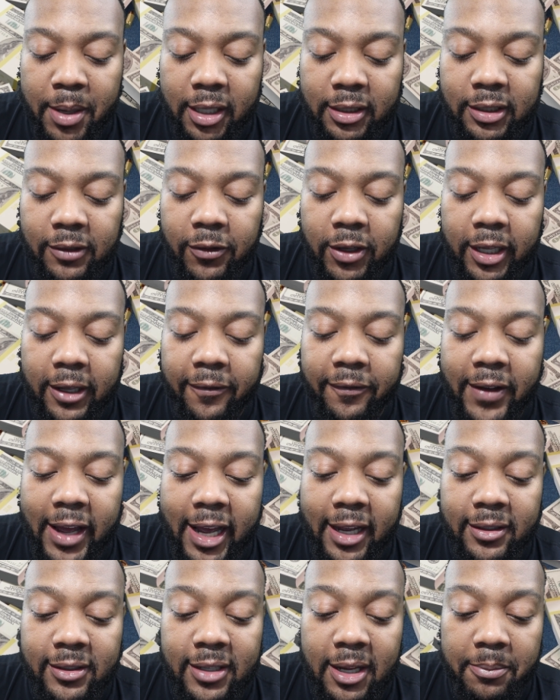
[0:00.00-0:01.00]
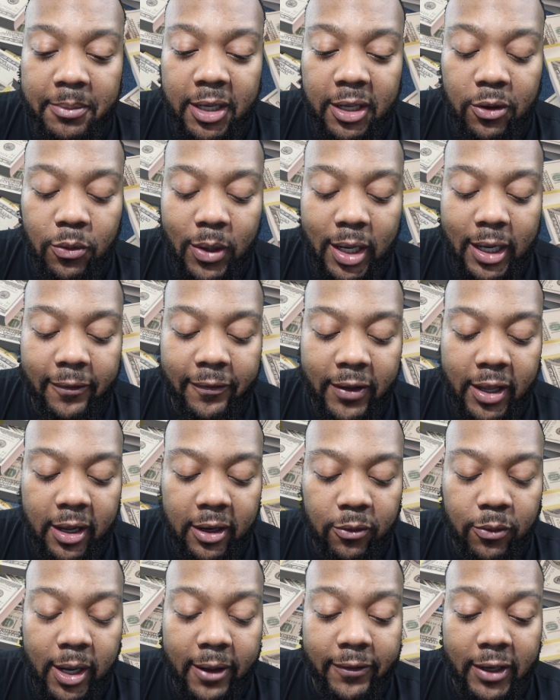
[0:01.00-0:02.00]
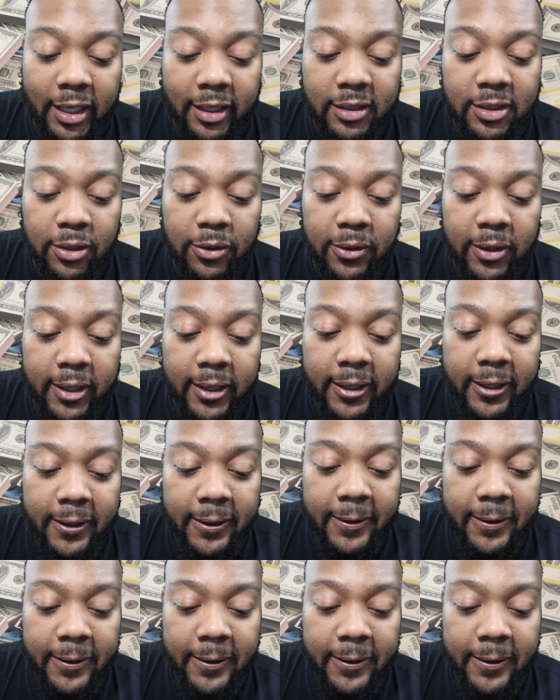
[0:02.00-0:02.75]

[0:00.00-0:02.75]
bucks if we could find something equivalent to it.